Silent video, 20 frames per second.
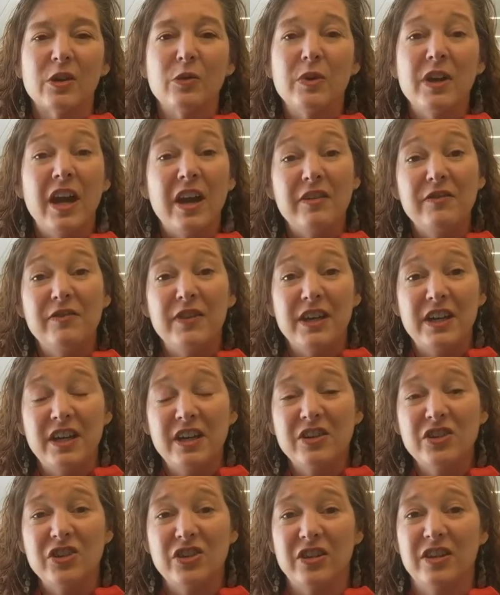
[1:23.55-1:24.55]
We have
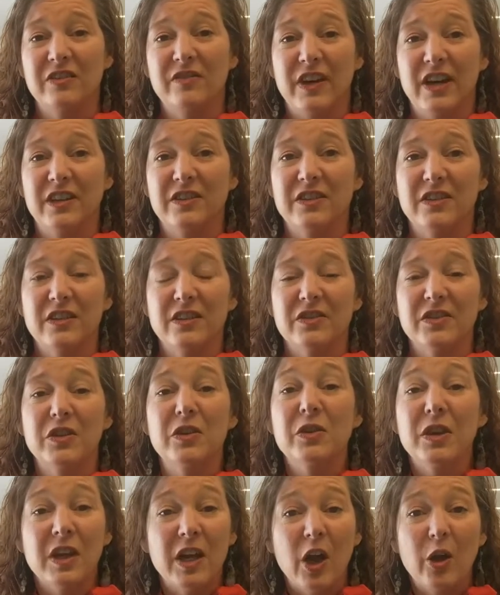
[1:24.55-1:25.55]
financial advisors who
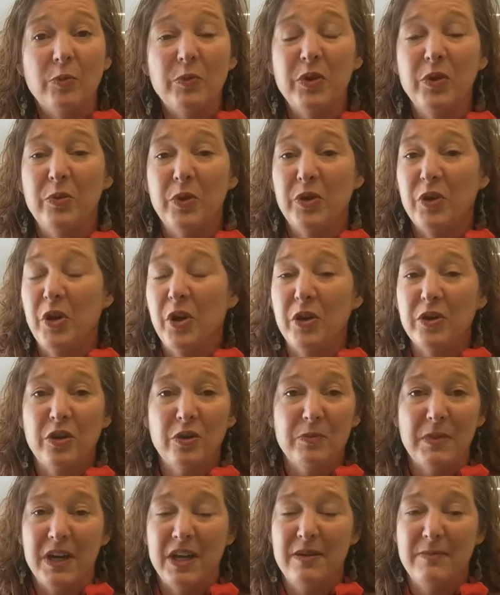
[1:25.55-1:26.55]
can help you with all your
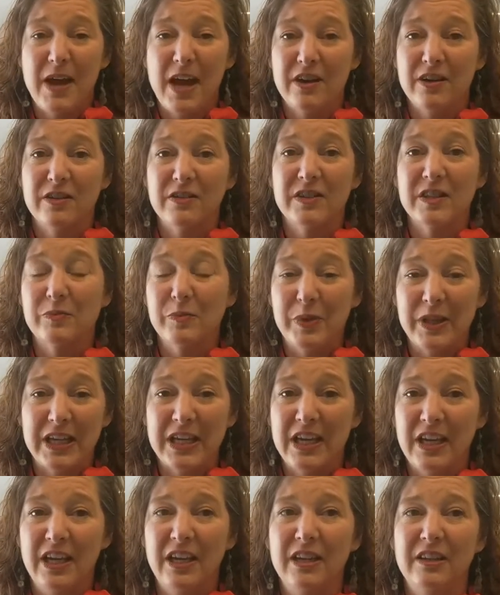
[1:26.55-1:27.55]
money matters and
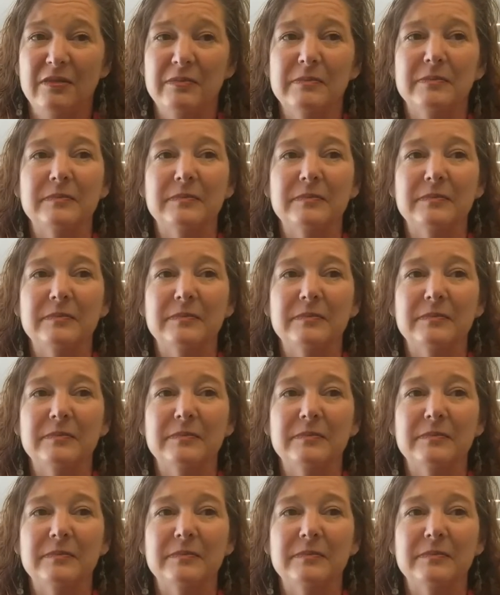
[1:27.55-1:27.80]
planning.